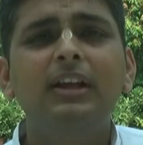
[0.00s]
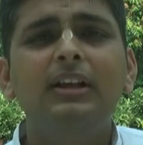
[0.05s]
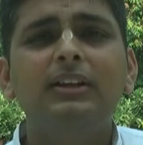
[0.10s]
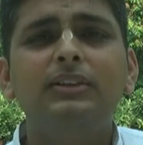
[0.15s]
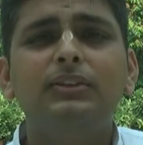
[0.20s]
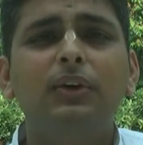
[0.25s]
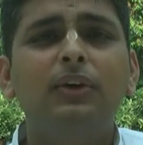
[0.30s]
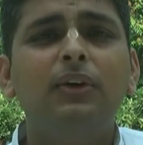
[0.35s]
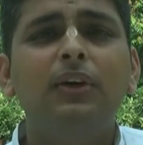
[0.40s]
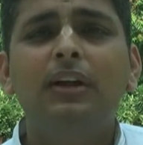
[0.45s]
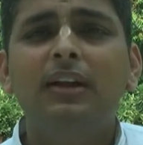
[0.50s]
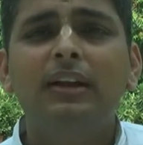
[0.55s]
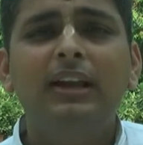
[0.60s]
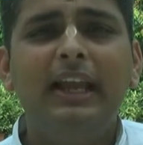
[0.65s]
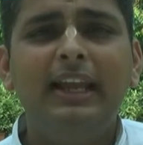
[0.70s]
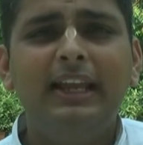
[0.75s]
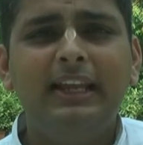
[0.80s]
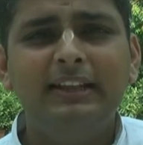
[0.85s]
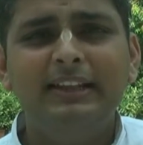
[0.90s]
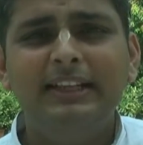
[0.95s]
So
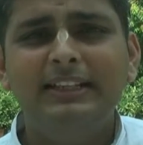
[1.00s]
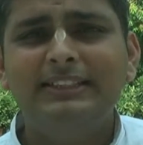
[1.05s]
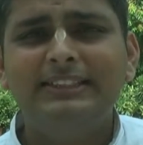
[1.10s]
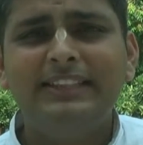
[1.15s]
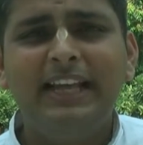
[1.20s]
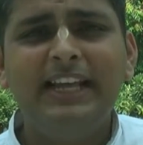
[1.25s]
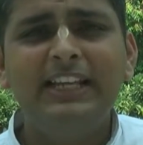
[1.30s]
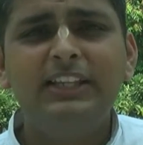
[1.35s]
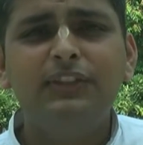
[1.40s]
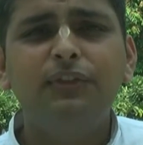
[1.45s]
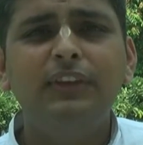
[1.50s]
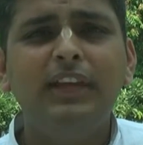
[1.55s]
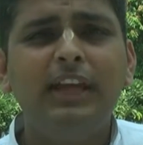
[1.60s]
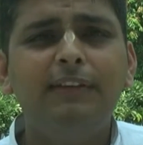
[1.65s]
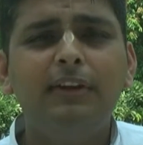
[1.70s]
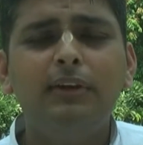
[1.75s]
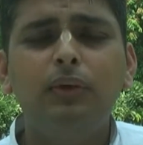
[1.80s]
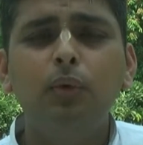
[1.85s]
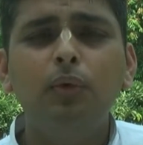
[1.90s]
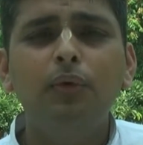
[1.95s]
like in the science, we have
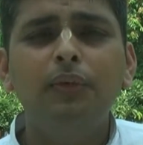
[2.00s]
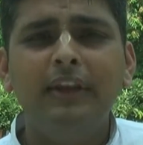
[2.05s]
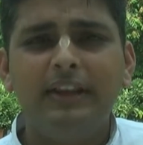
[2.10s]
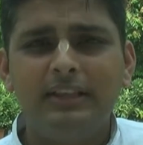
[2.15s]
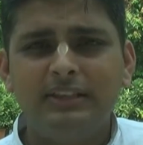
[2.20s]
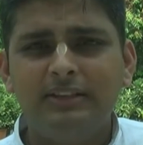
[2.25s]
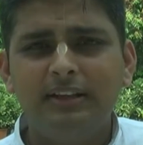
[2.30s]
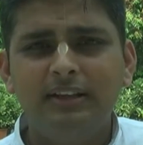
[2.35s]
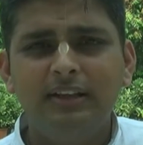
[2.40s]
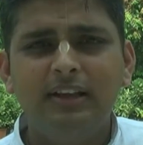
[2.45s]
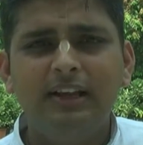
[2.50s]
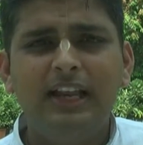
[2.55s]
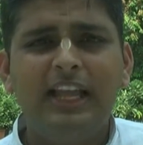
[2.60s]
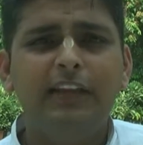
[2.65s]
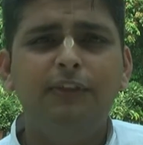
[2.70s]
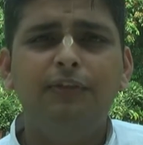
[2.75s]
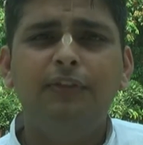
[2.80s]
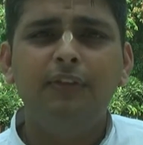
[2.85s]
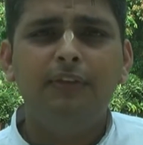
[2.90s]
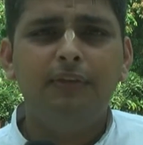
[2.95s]
the two ways,
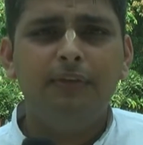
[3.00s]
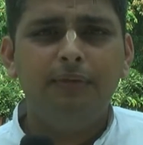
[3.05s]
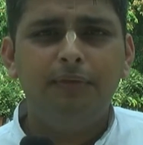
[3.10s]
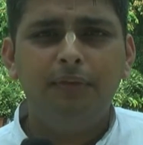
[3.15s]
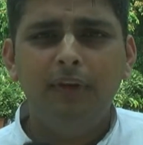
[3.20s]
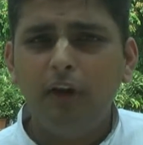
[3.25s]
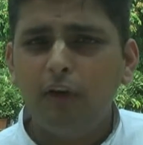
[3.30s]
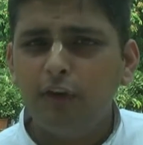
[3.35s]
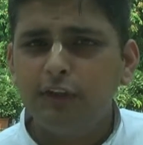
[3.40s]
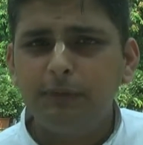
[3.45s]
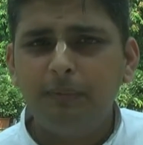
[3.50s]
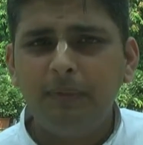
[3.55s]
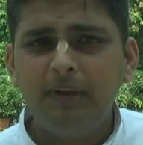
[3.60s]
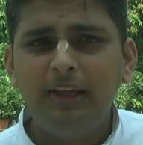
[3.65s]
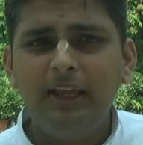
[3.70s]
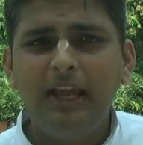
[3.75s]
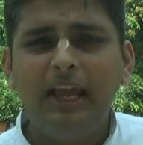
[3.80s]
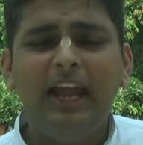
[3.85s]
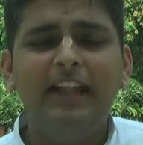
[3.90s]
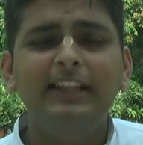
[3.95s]
like
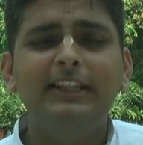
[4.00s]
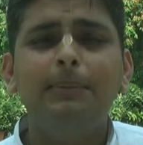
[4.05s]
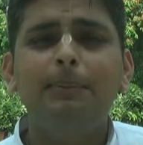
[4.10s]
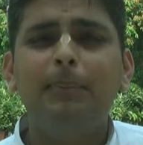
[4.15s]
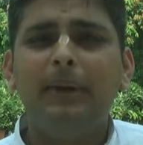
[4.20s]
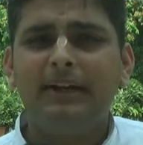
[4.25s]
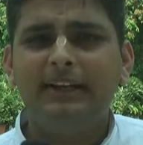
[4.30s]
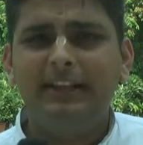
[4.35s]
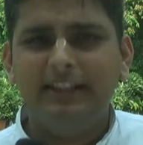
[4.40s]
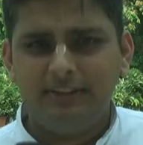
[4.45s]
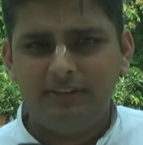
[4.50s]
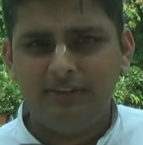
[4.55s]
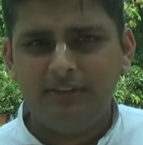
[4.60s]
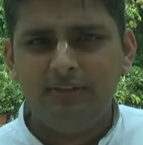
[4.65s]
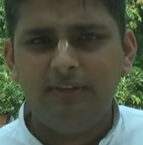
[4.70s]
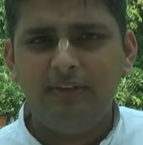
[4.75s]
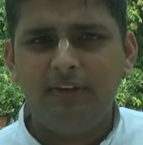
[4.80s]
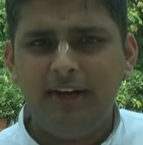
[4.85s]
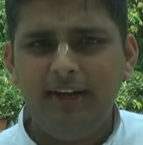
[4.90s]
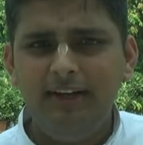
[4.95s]
philosophy and the practice,
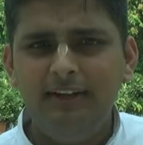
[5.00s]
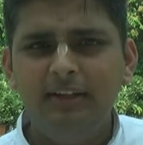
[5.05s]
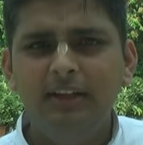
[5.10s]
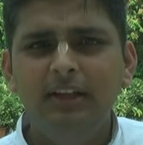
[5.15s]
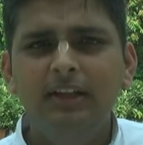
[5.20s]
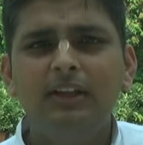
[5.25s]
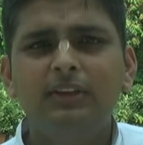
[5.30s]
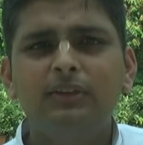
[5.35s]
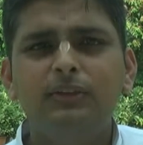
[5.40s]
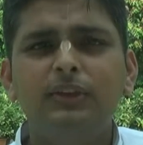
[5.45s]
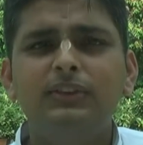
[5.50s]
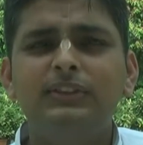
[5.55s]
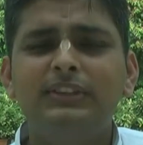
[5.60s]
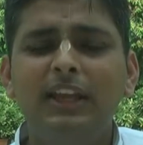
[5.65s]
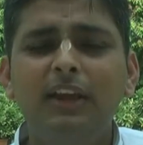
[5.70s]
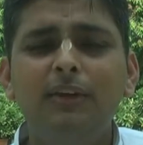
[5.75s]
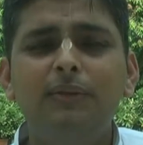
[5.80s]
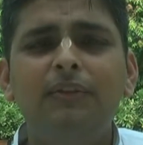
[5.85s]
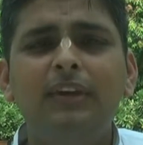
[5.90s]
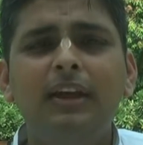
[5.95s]
right? So
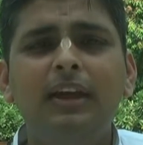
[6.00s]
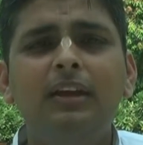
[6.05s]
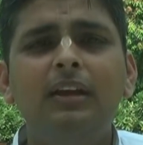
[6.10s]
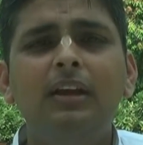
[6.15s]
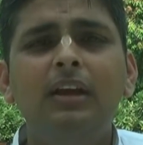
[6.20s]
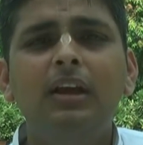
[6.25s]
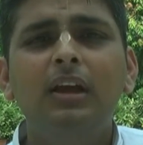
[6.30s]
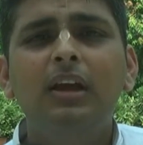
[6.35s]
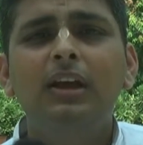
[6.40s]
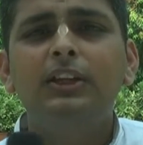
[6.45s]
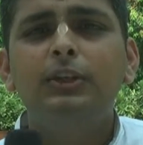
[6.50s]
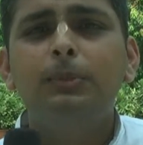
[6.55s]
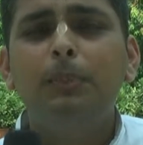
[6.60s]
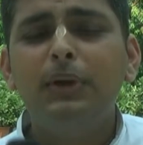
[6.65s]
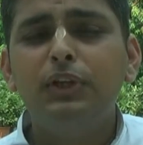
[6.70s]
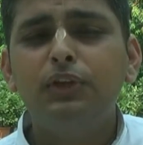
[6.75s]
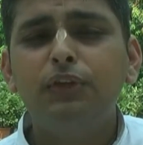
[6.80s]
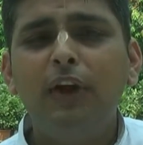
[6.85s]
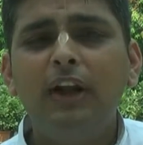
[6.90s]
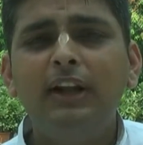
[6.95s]
same way,
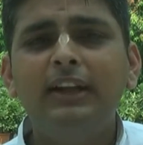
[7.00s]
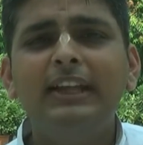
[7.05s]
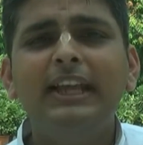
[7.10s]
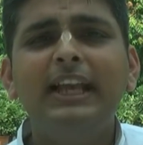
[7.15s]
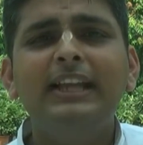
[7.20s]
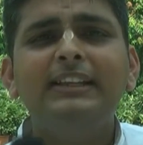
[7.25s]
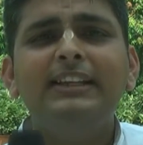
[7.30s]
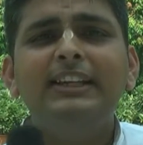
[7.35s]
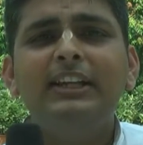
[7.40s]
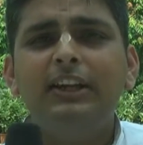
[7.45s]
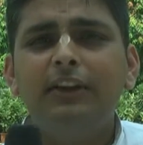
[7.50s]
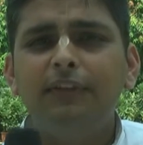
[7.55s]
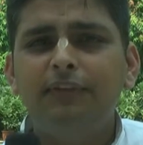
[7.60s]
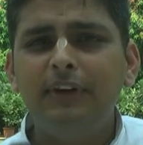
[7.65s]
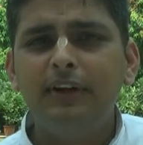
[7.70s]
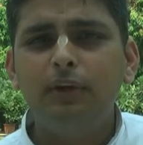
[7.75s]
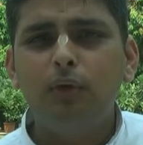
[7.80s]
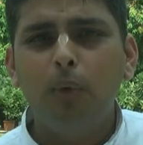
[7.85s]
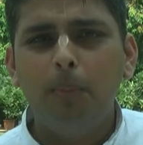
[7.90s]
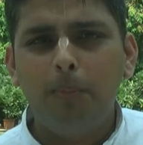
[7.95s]
spirituality has a
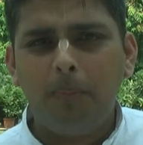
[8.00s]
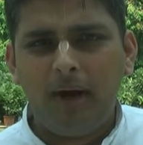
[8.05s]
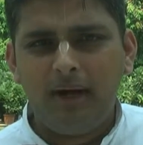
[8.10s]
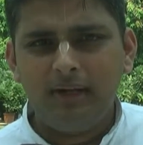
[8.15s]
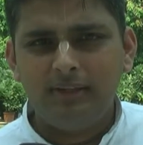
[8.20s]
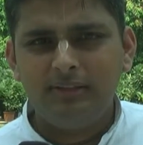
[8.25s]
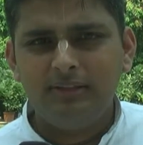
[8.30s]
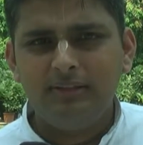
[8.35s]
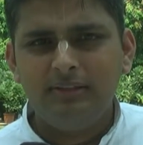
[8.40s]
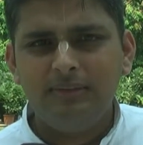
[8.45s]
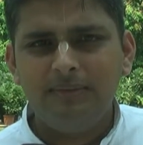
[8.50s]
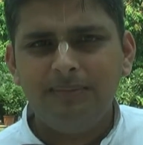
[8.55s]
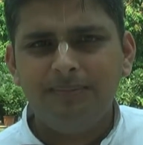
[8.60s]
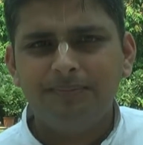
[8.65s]
different two parts.